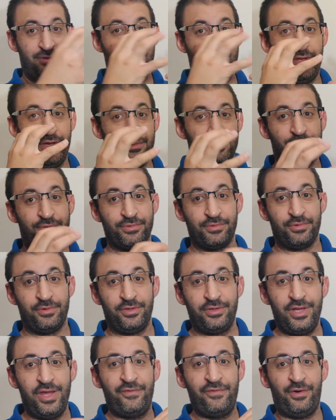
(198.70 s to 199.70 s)
now to
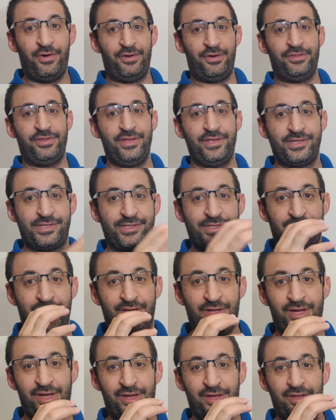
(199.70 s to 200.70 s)
retrieve all this
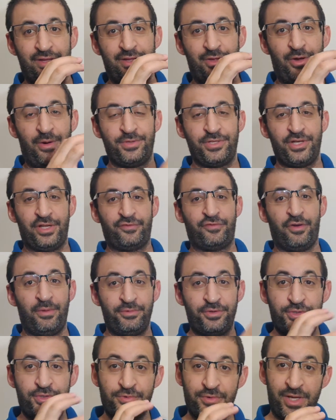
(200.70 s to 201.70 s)
object
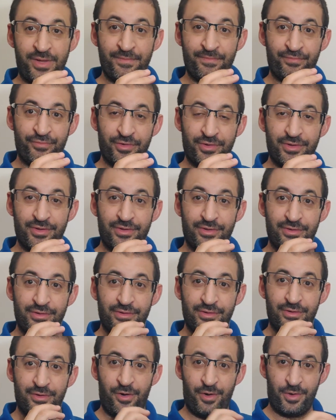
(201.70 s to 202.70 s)
from the stream
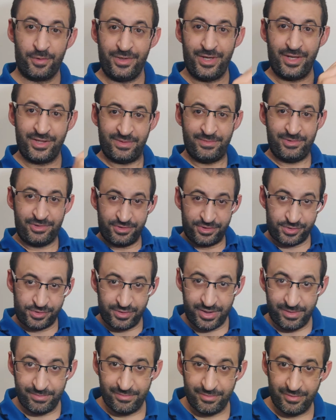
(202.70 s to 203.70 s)
or related in the
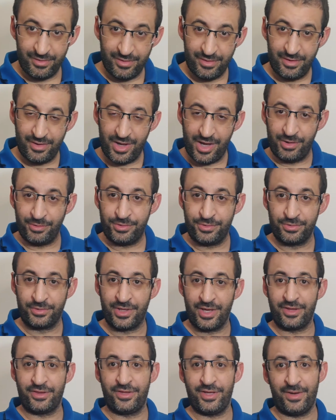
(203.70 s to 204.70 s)
stream. How to
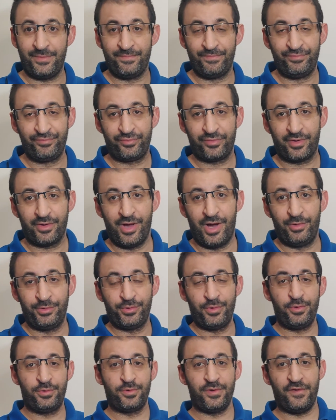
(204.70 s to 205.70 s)
get them? How
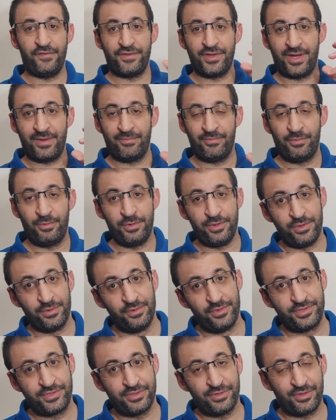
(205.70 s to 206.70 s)
to retrieve them? We
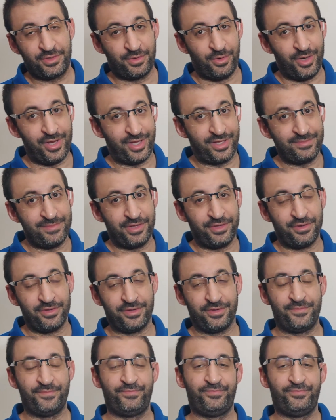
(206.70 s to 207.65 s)
use collect method.